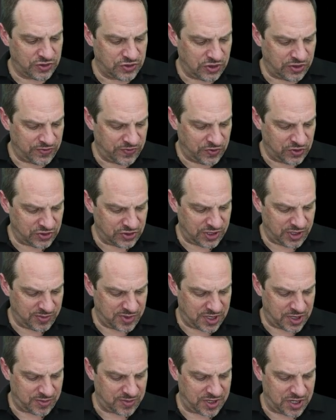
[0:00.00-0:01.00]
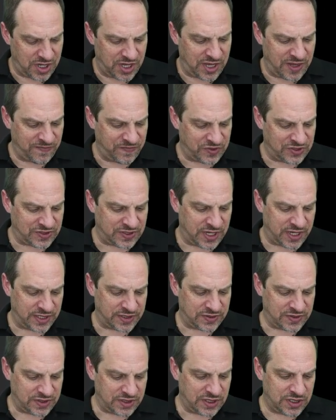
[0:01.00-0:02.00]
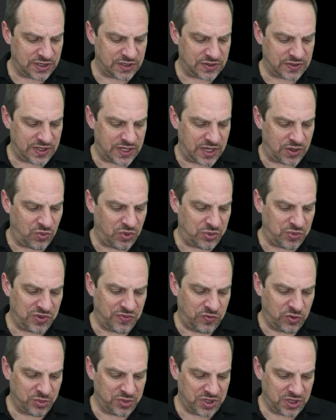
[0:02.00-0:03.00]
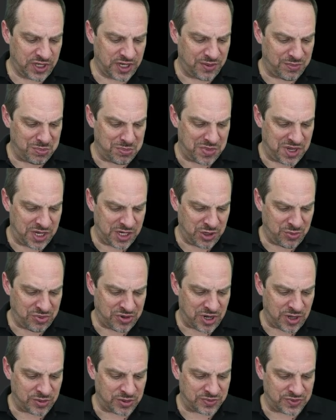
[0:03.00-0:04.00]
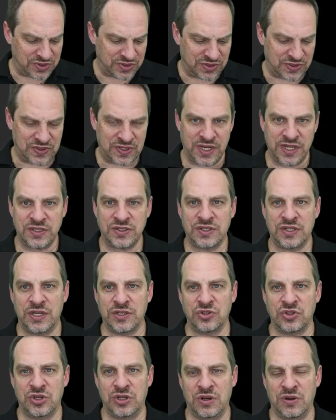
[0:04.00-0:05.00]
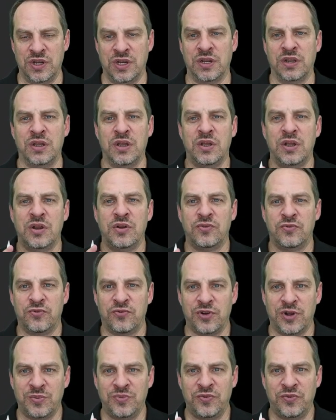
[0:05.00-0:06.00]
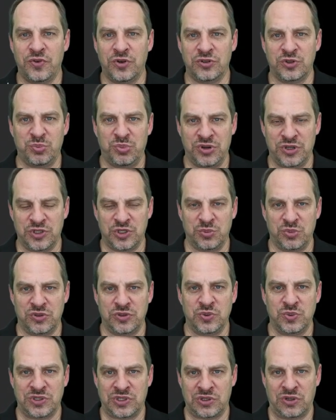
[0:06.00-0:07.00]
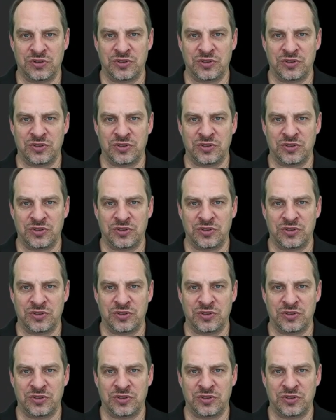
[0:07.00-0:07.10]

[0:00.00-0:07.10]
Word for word: So the first thing that I'm going to emphasize is that when we formulate many problems in science and engineering from first principles, which I'll